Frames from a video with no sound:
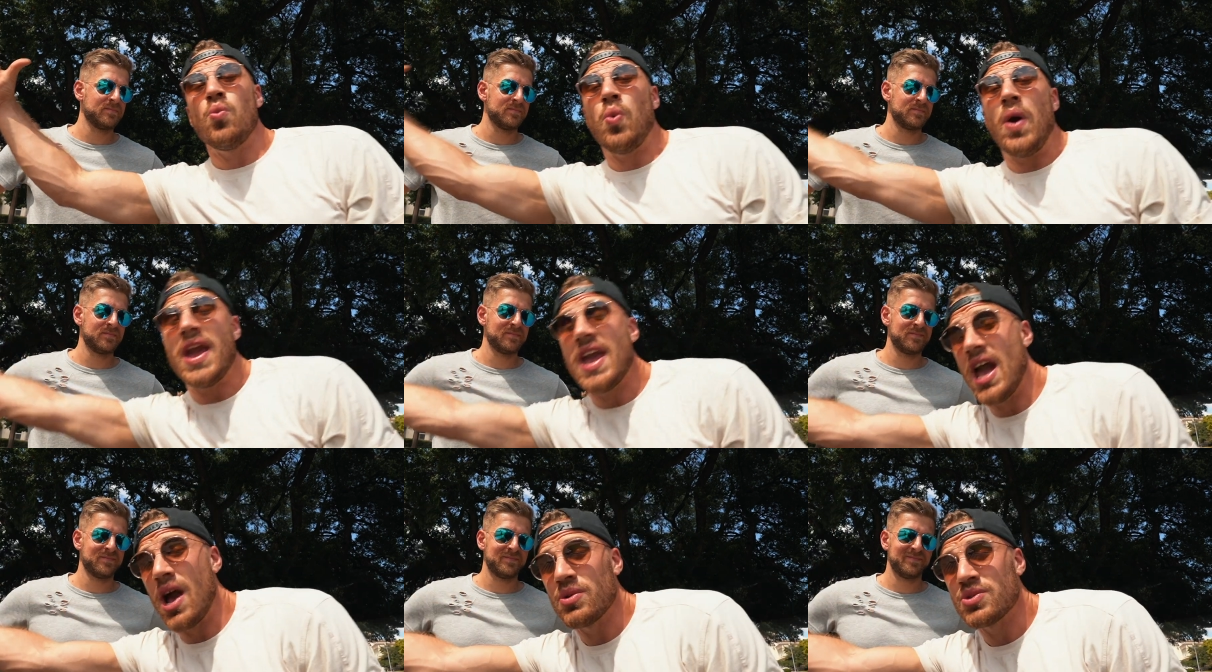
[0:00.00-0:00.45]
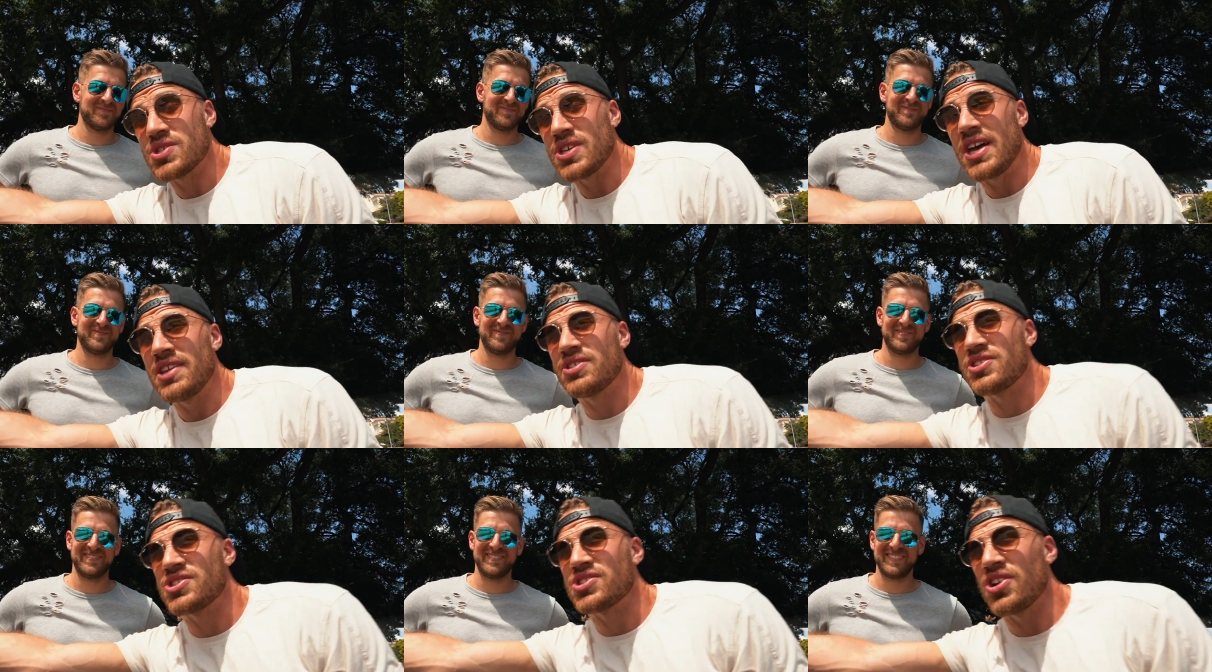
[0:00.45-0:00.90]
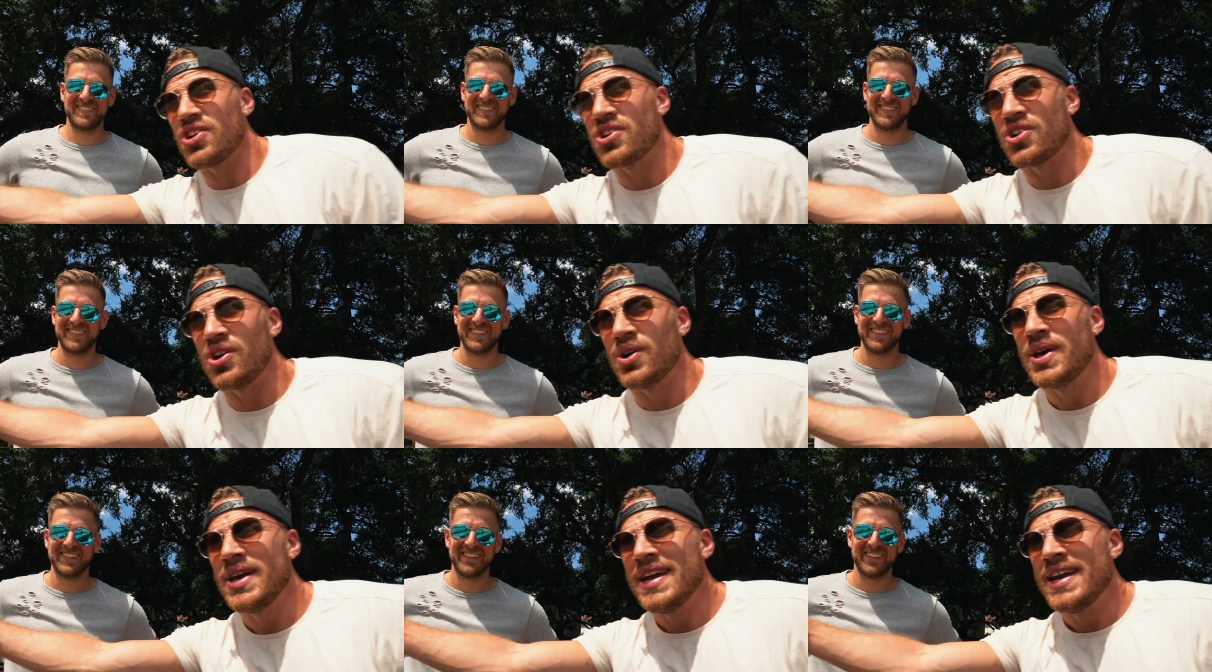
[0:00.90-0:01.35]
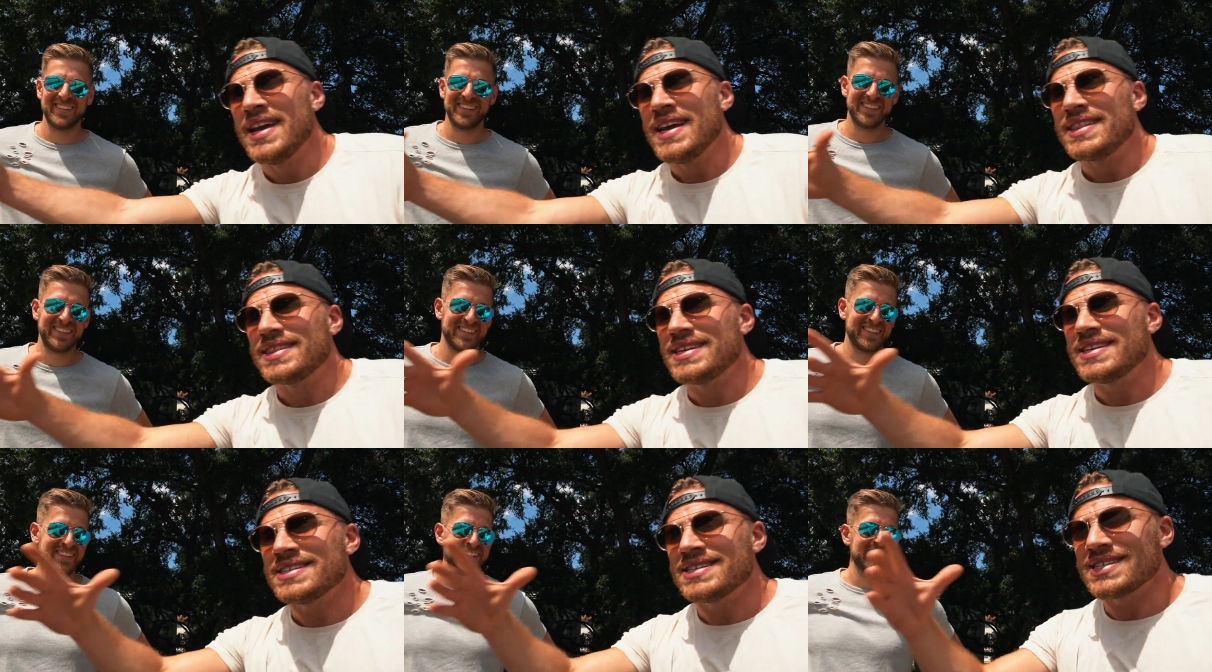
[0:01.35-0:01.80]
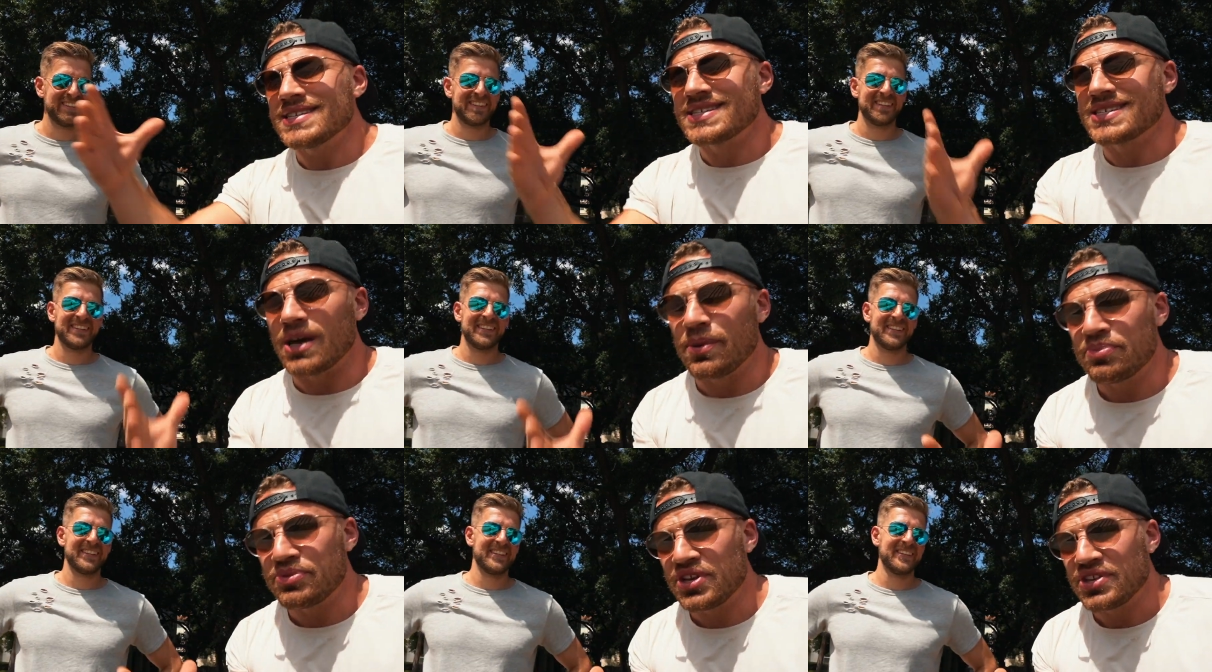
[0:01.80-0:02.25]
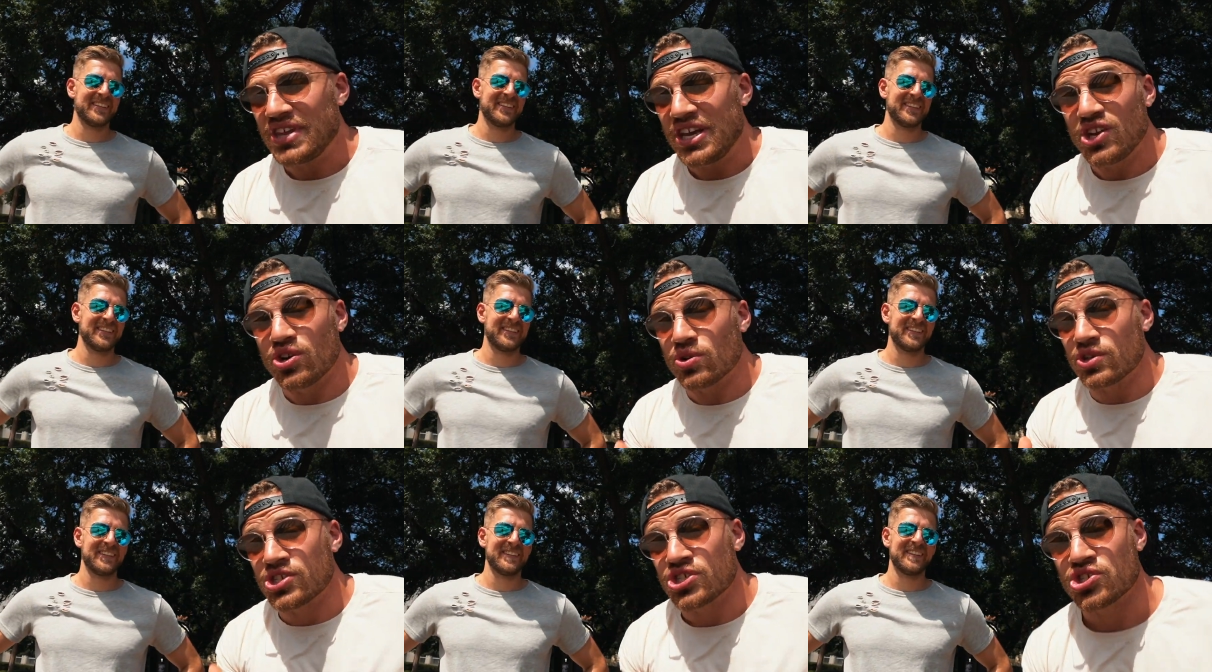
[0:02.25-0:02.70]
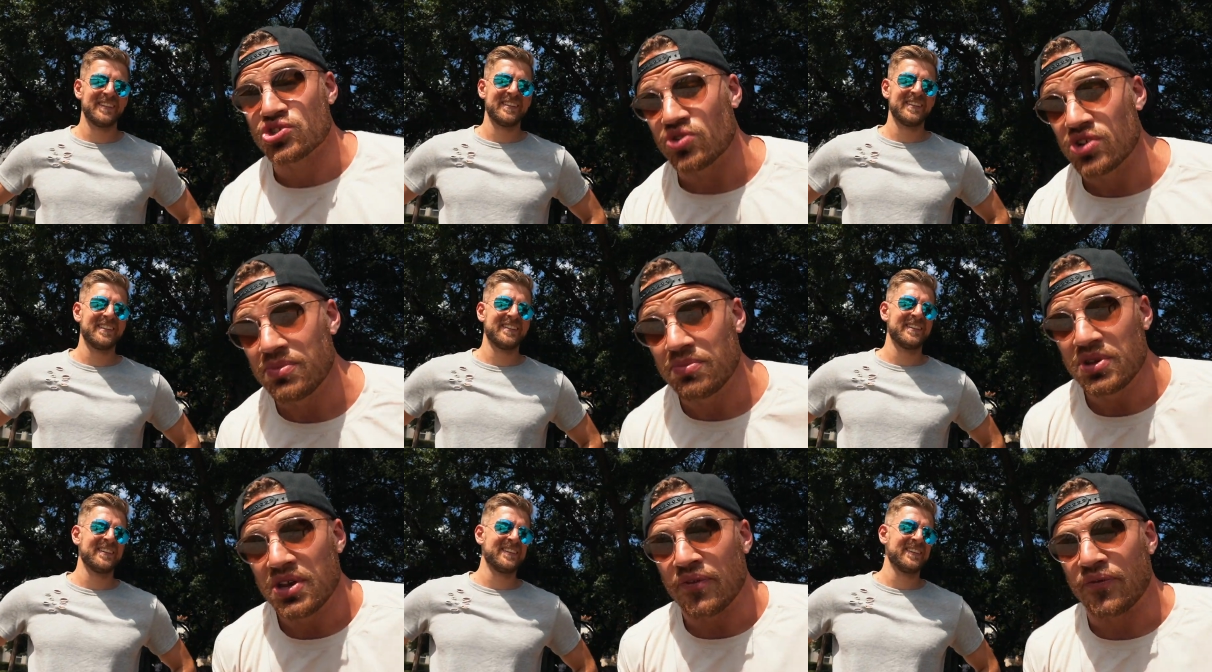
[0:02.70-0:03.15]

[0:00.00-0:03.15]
Speaker 1: way outside the circle, this is something that you're extremely